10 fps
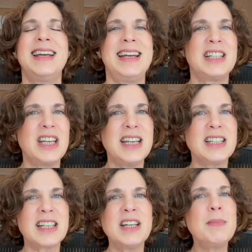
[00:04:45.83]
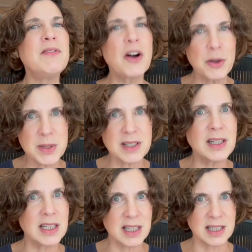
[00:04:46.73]
It can be very
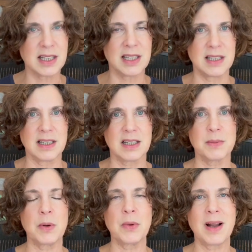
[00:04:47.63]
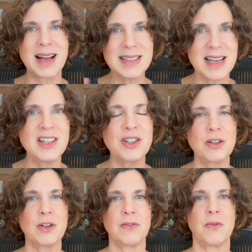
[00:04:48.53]
misleading, these statistics. But what I tend to
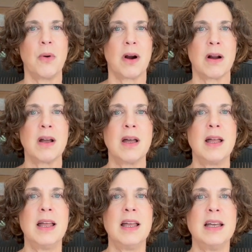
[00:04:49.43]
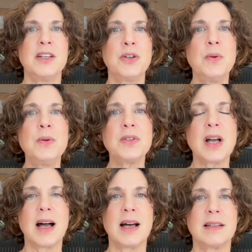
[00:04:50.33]
look for is who's
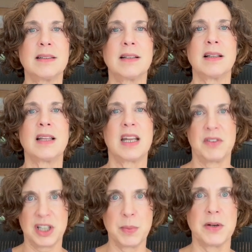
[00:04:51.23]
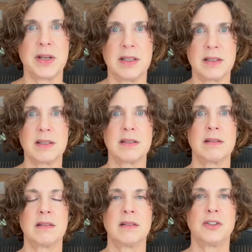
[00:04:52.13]
got a lot of experience
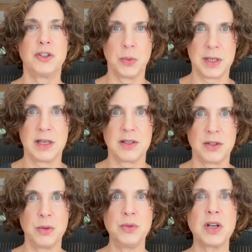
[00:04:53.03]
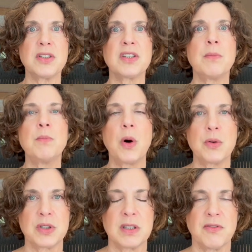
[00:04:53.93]
doing this. Who does the
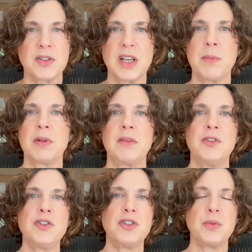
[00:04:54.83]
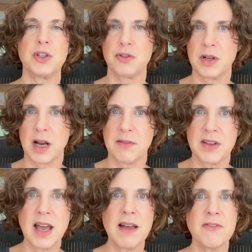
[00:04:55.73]
most? For example, if you're just doing straight
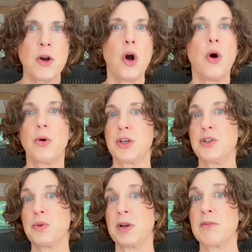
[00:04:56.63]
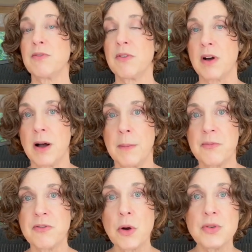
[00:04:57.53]
IVF, or you're doing
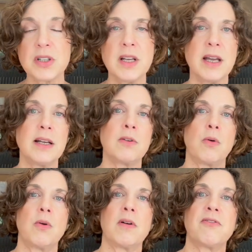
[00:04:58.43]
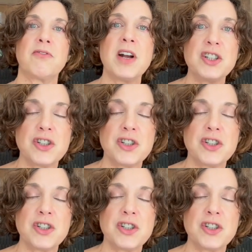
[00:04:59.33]
frozen egg or fresh